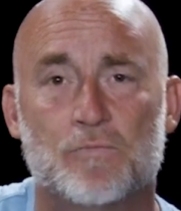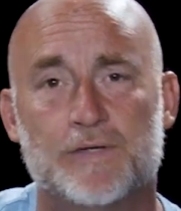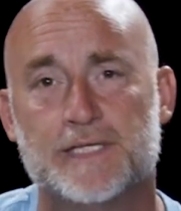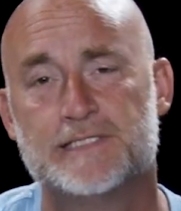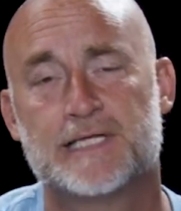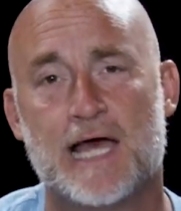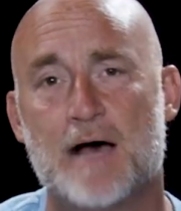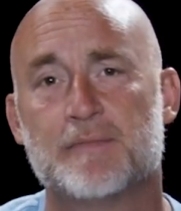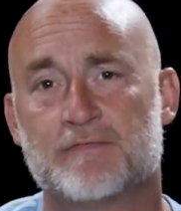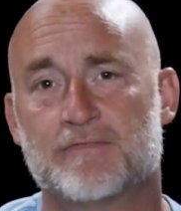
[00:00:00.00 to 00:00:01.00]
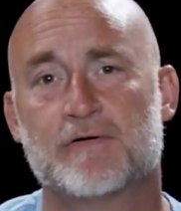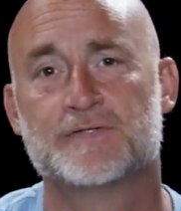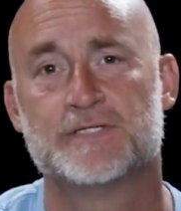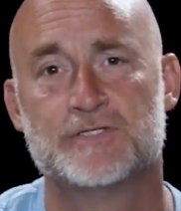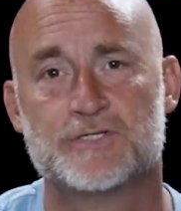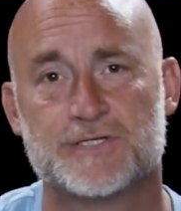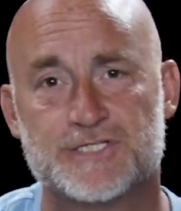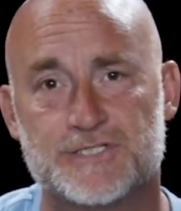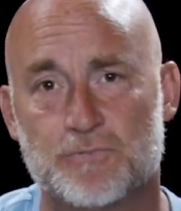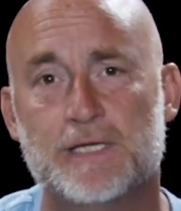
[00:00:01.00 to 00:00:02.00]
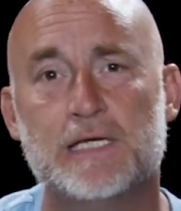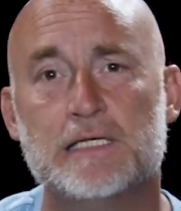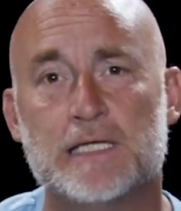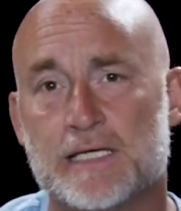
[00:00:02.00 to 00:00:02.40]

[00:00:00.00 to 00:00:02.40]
what needs to happen first is just sweet,